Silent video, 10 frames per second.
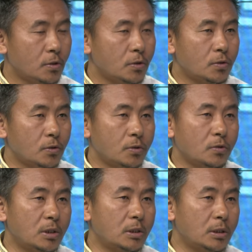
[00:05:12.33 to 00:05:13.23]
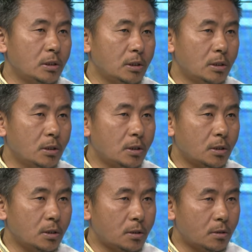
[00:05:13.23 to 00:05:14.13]
So during
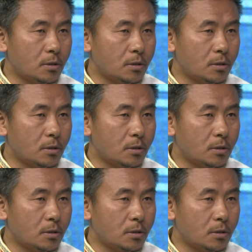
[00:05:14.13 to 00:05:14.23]
the